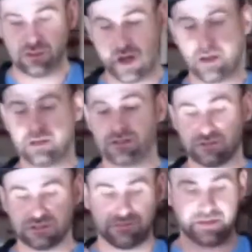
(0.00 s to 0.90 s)
want to do
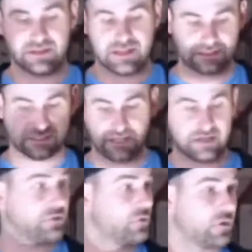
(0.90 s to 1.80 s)
something that's in like a
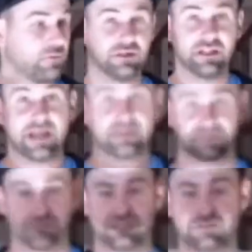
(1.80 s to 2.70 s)
normal length. So
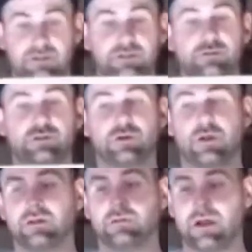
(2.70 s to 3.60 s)
this would be too
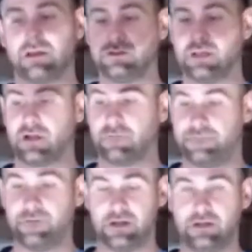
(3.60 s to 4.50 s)
short. You want to do like a
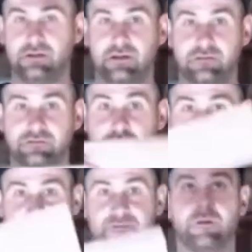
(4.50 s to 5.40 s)
foot of
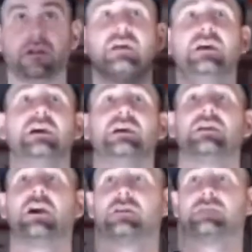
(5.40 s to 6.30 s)
2x4.
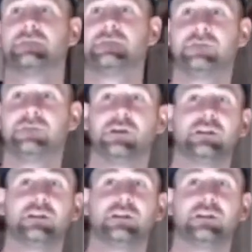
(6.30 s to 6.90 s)
cut a foot